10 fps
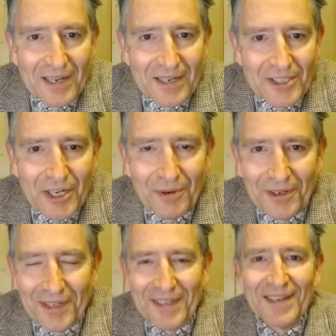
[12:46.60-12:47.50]

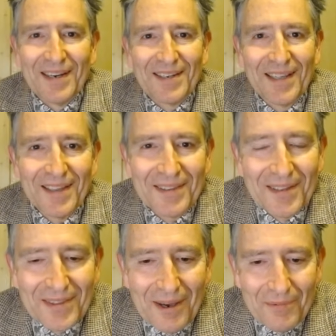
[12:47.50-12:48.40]
tyranny. Okay,
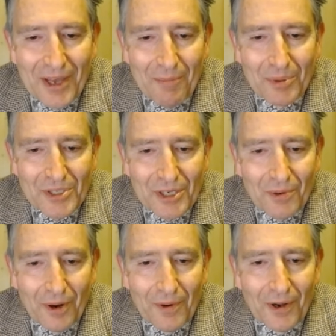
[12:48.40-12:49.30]
that puts it quite
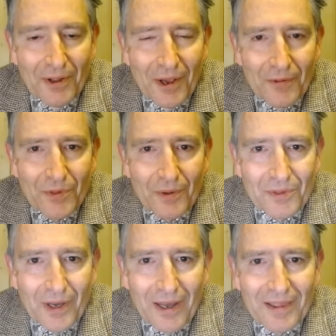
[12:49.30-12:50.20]
well.
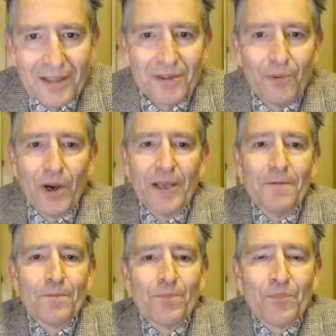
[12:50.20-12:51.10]
I think the way
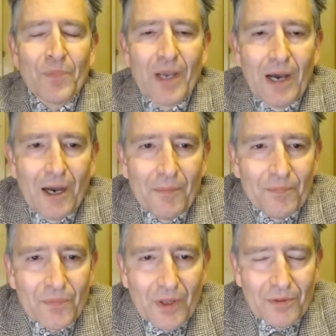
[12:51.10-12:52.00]

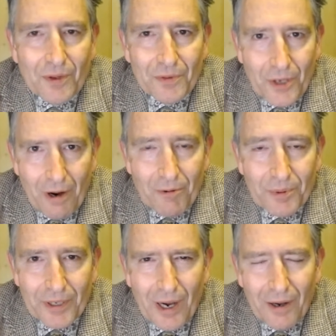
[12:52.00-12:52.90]
that I would put it,
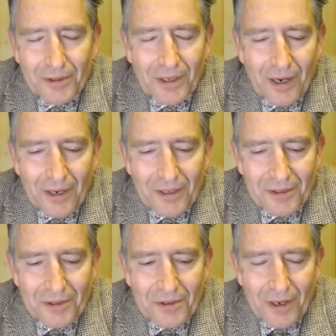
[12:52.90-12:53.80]
I
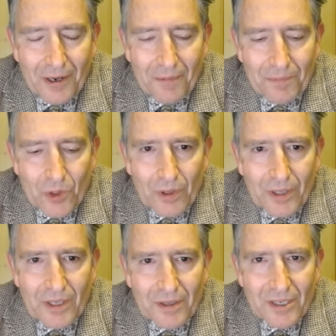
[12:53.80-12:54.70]
call it
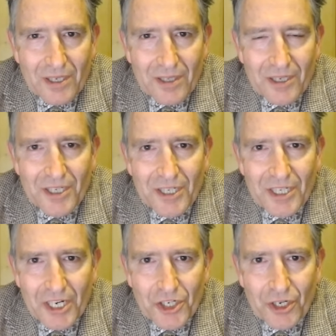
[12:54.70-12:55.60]
the
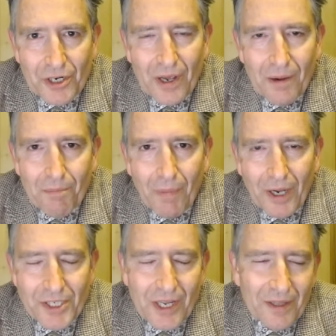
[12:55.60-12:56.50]
sedition
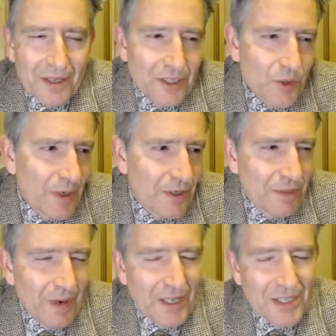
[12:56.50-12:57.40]
mindset. The conspiracy
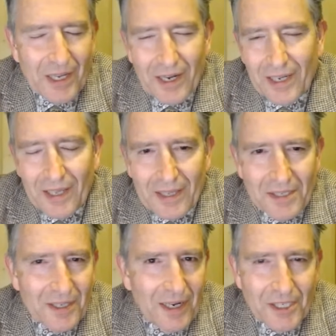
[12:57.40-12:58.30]
mindset, again, that's a
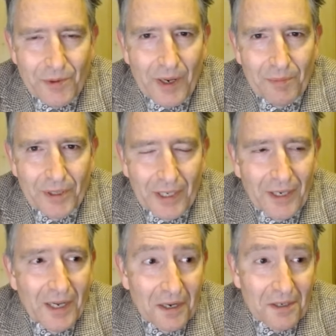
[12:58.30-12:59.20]
lazy way of putting it,
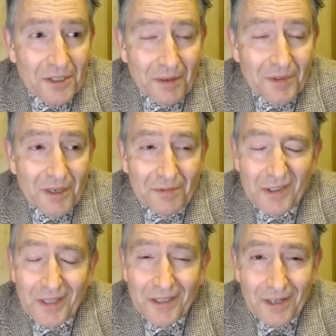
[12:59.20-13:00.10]
because sometimes
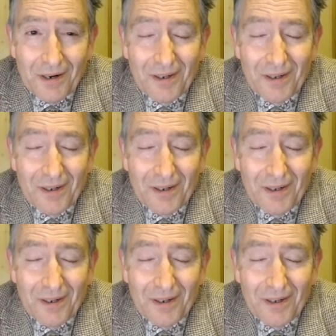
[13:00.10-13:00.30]
things are